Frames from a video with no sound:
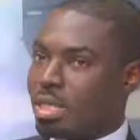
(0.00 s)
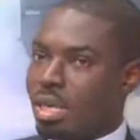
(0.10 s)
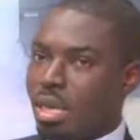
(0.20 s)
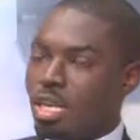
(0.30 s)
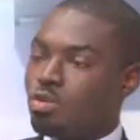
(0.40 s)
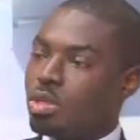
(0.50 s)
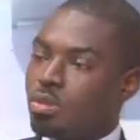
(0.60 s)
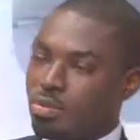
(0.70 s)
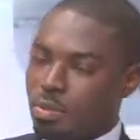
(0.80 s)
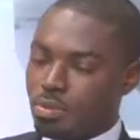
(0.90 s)
as we
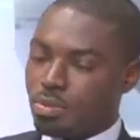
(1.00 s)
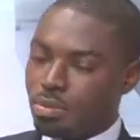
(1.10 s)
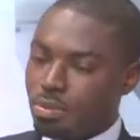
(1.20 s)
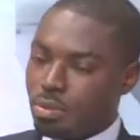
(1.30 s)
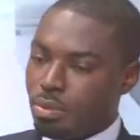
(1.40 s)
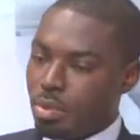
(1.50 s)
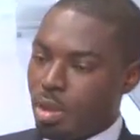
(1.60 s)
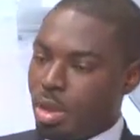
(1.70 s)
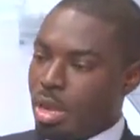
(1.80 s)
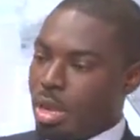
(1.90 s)
move on,
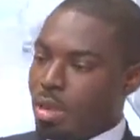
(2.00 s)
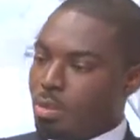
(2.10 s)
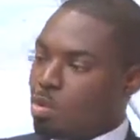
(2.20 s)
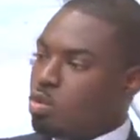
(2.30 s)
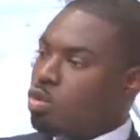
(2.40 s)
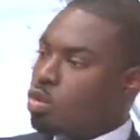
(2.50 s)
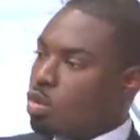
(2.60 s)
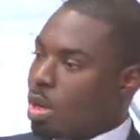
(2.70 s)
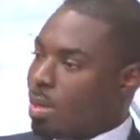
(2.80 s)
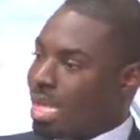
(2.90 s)
people will know
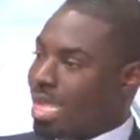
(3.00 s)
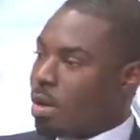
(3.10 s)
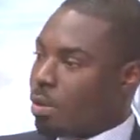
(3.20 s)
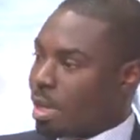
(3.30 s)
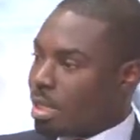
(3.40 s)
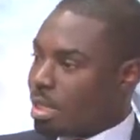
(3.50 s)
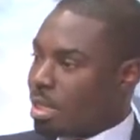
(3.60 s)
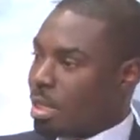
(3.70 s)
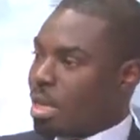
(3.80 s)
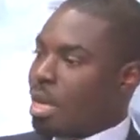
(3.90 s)
about their rights
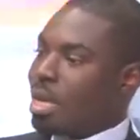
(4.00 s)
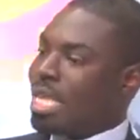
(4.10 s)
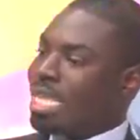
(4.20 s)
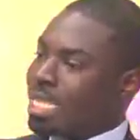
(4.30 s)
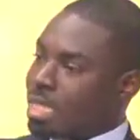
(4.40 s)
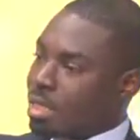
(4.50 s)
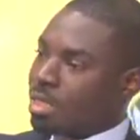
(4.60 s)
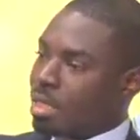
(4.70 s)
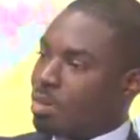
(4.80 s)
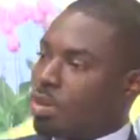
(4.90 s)
and then insist
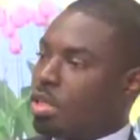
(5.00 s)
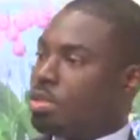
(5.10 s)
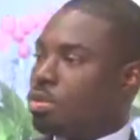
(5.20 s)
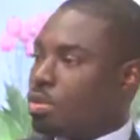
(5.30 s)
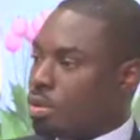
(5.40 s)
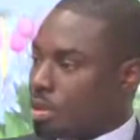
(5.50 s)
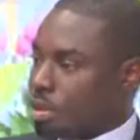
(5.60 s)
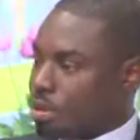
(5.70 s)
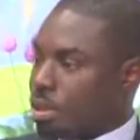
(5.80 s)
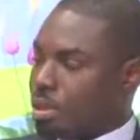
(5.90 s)
the police to do what
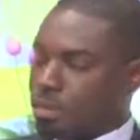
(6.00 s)
is right.